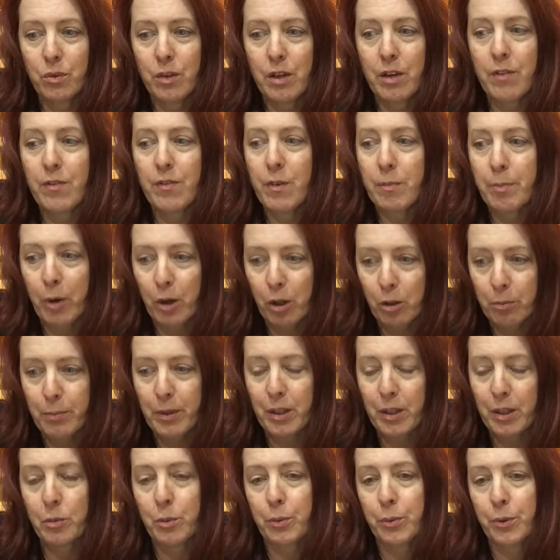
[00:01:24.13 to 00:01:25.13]
even a park
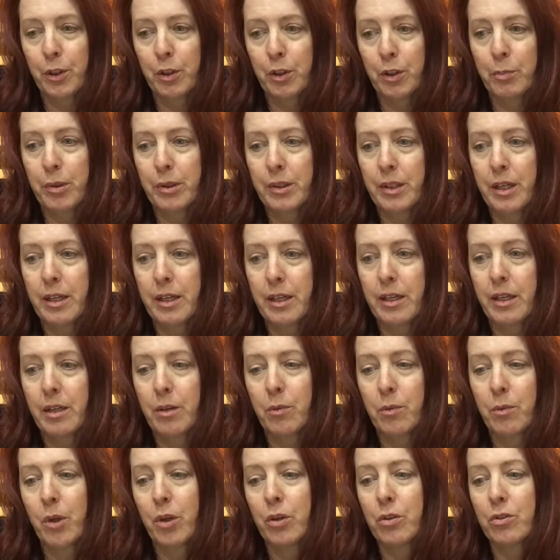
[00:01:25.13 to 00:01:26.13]
model, we were going to put that
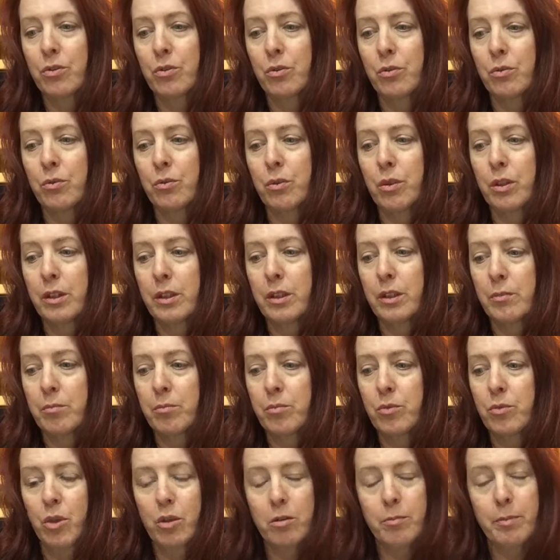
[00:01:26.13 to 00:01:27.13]
in. We
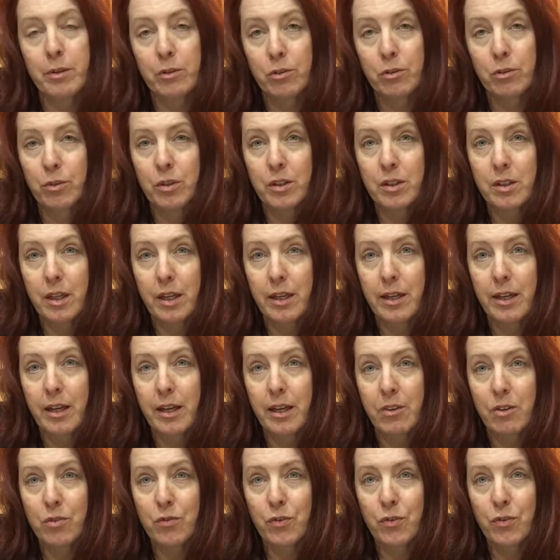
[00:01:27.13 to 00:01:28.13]
also talked about doing a tiny
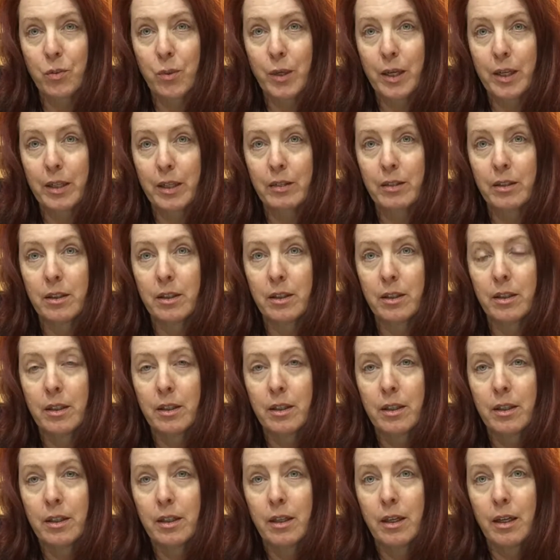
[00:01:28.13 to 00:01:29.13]
house for a while,
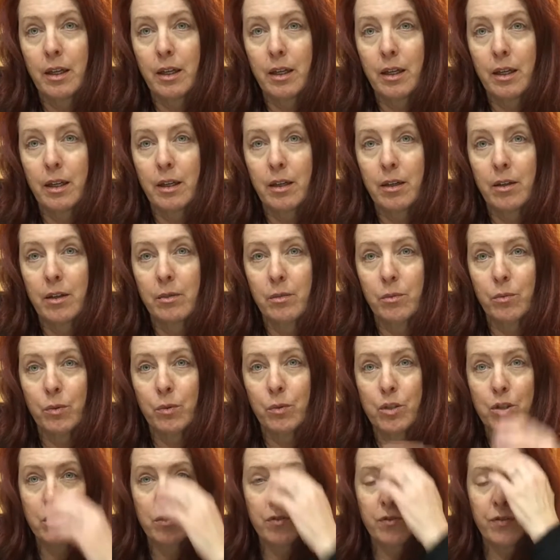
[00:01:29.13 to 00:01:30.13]
and
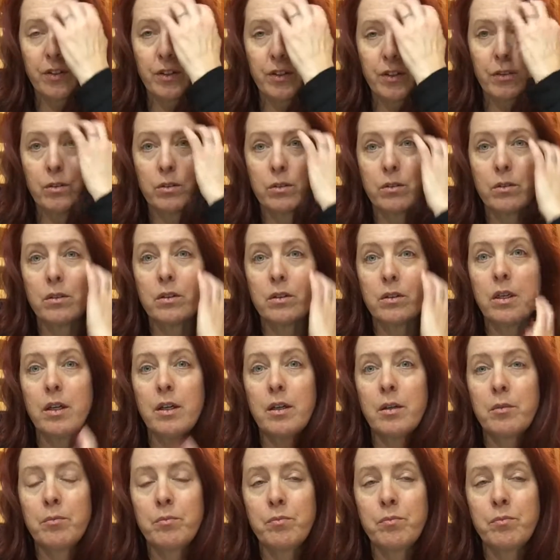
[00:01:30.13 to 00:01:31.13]
we just felt
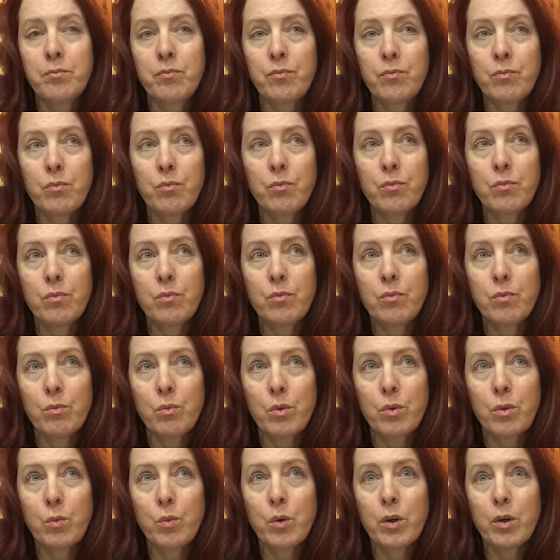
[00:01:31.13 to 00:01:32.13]

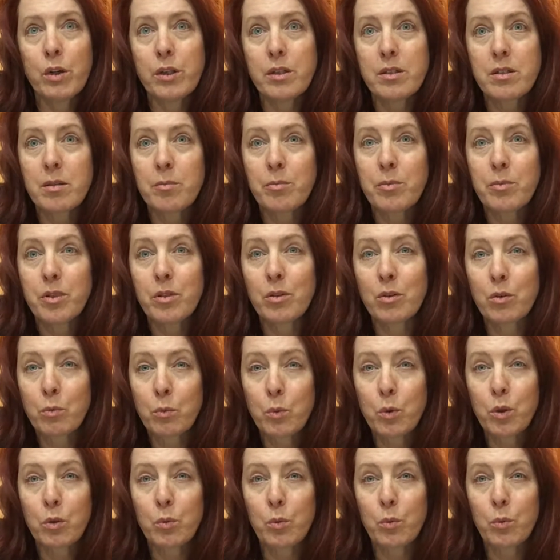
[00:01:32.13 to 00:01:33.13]
we wanted something a little
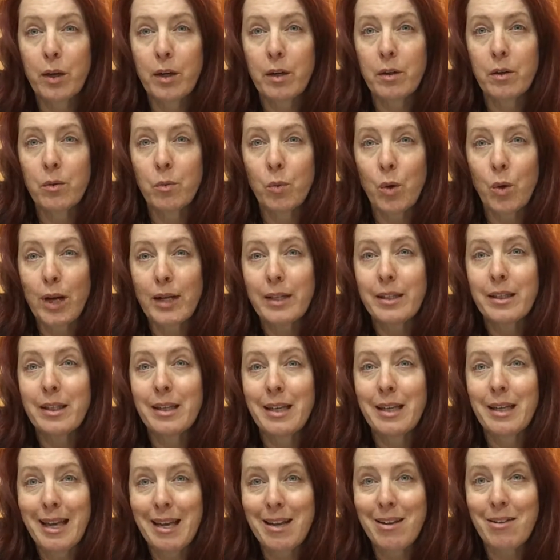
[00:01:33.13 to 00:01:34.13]
more wide
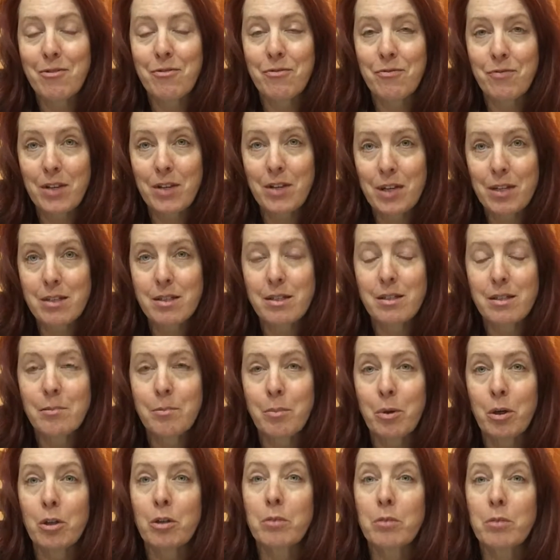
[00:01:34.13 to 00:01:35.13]
than 8 feet, and
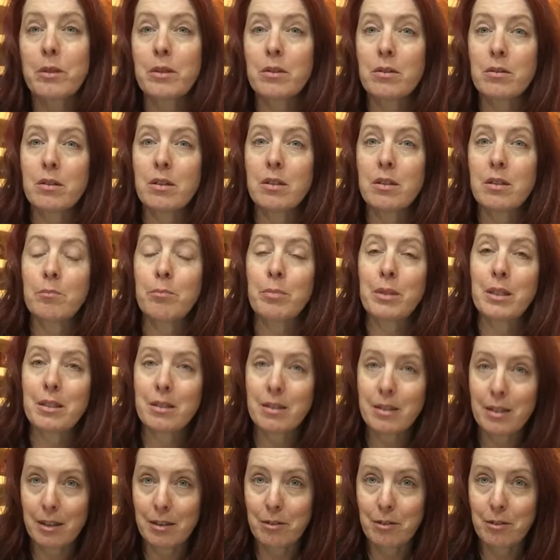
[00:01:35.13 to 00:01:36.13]
the park models end up
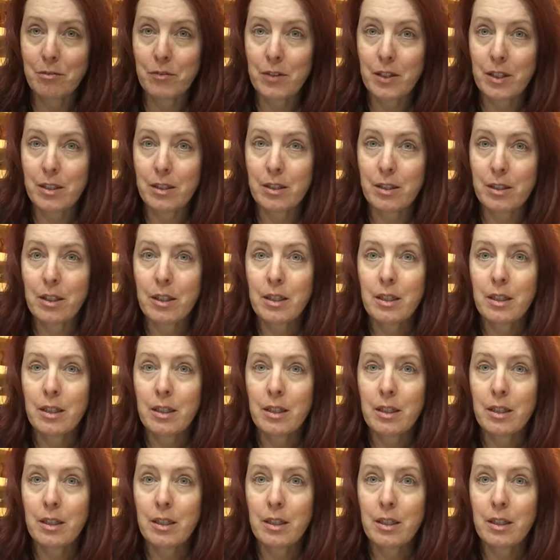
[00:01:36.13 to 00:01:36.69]
being 10 feet